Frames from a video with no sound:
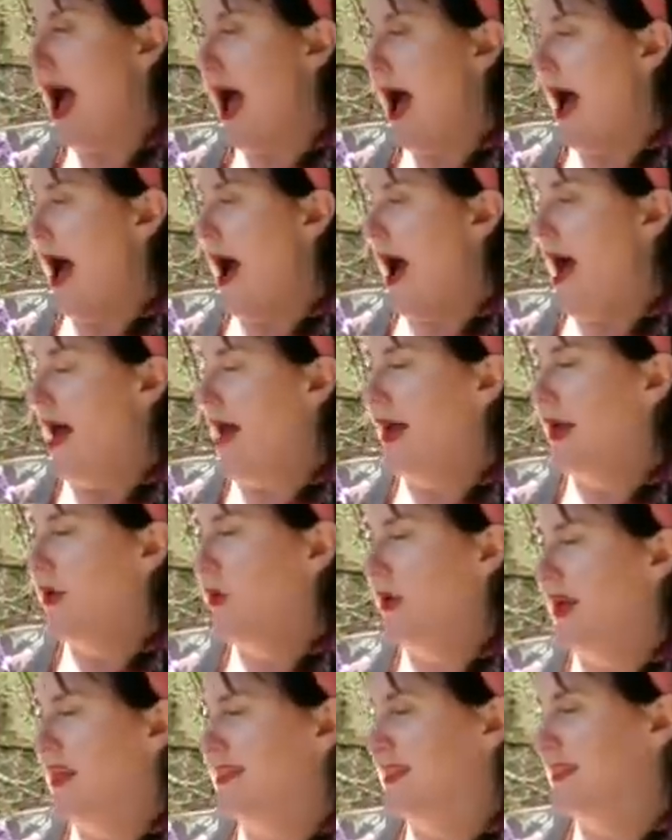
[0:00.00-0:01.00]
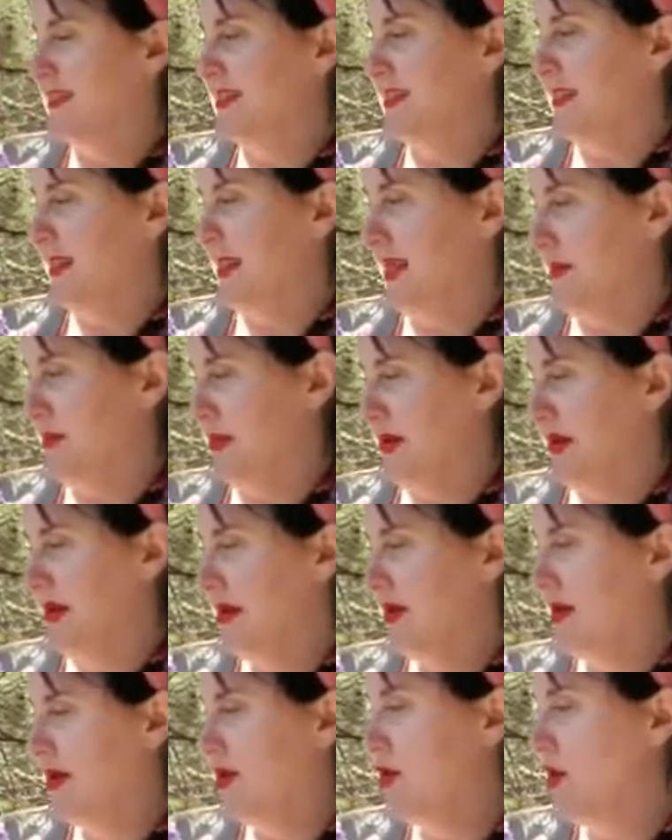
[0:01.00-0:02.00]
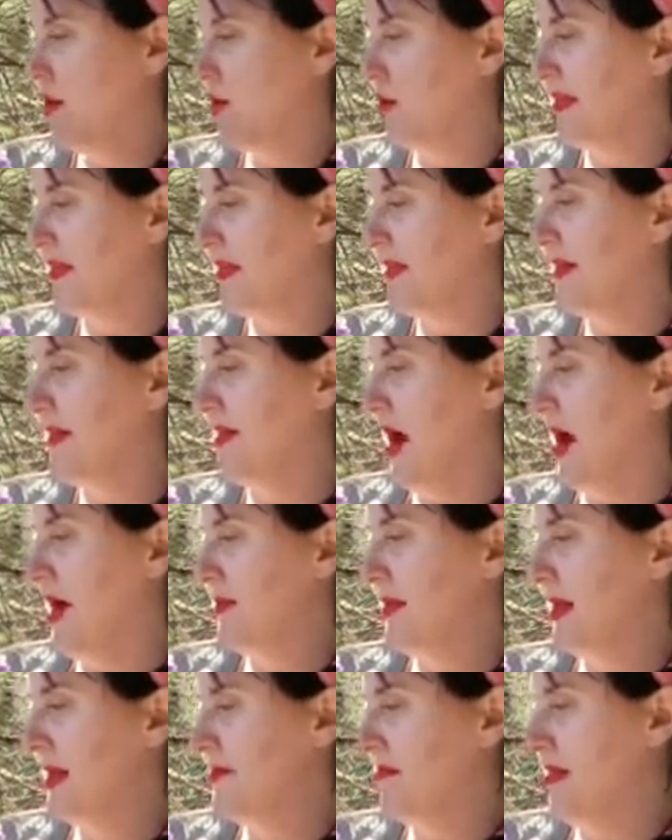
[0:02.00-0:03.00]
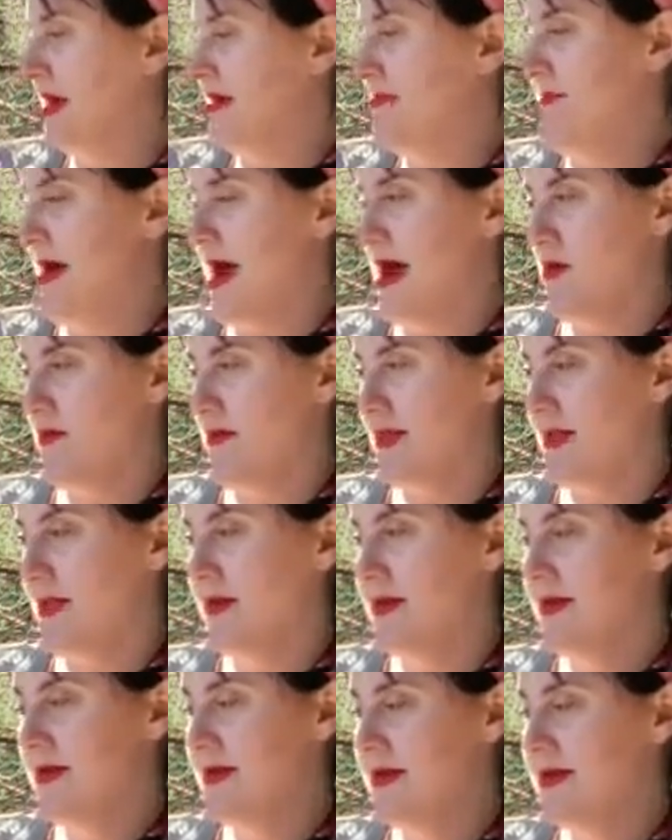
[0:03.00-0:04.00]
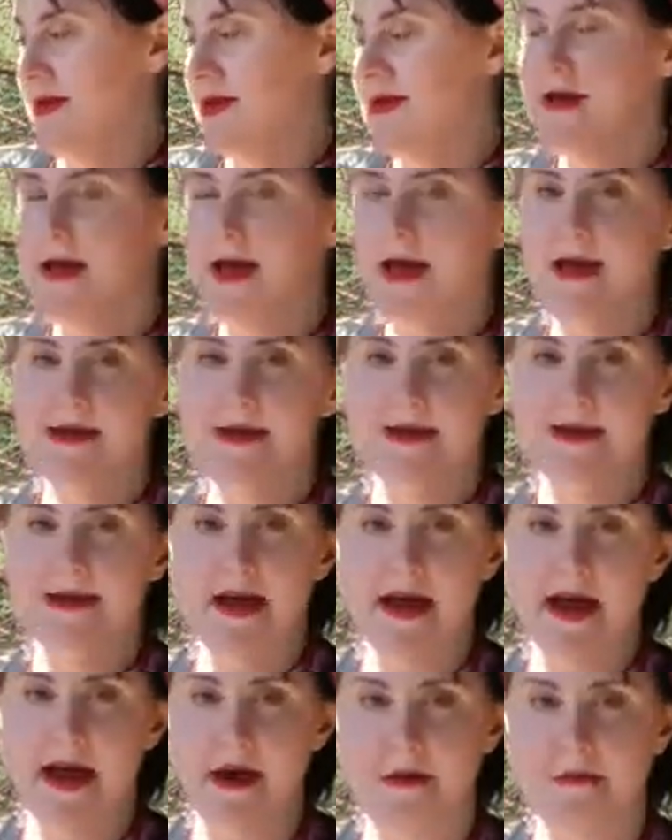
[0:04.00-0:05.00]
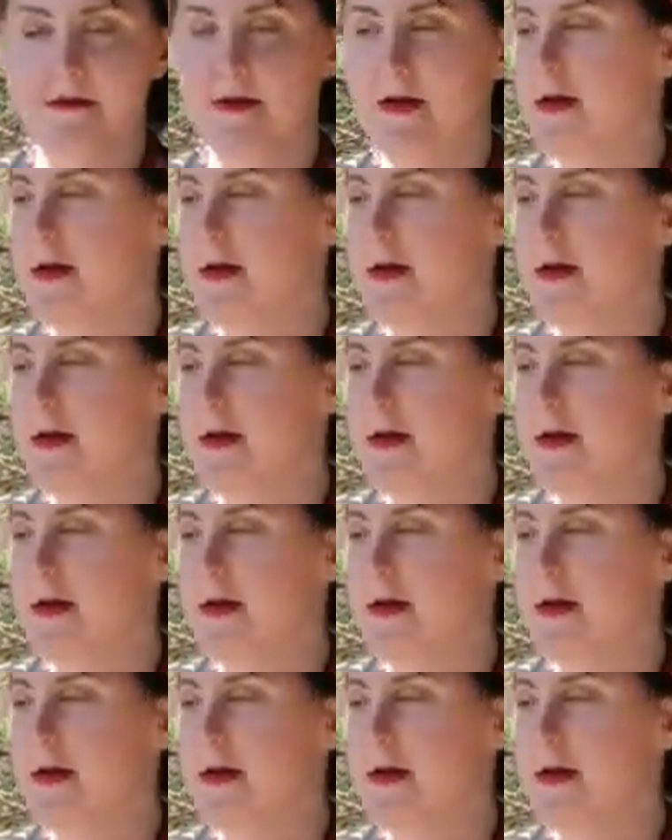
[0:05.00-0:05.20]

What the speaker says: I went to sleep with gum in my mouth, and now